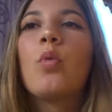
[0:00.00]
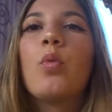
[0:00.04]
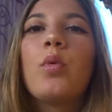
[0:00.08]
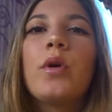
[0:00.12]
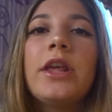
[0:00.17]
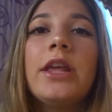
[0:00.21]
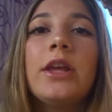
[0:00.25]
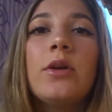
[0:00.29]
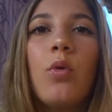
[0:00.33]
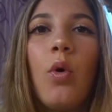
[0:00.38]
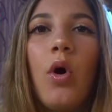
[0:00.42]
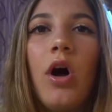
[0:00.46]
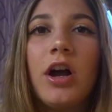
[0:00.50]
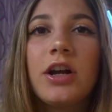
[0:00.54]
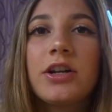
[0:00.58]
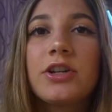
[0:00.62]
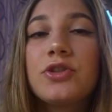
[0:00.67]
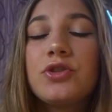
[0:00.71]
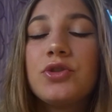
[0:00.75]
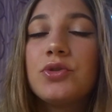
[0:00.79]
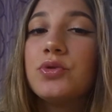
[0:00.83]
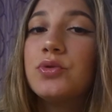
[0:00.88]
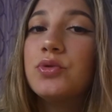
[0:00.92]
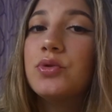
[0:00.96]
We
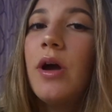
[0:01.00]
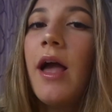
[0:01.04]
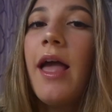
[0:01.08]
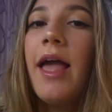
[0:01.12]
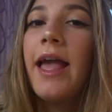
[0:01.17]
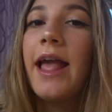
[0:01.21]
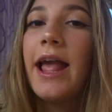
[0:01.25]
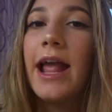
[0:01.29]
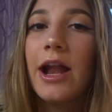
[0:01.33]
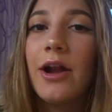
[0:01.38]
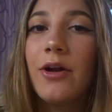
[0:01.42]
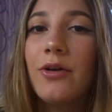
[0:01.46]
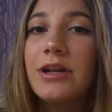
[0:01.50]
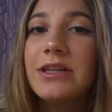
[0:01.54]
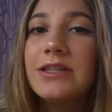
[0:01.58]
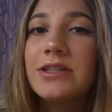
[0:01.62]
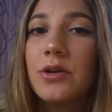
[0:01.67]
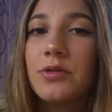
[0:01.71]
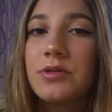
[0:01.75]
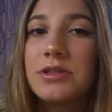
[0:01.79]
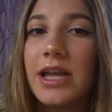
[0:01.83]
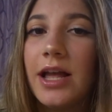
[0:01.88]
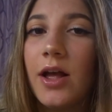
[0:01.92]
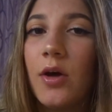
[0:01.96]
walked to Harry's
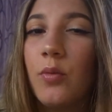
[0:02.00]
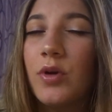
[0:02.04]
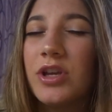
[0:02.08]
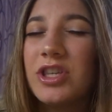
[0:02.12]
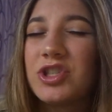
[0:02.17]
hotel,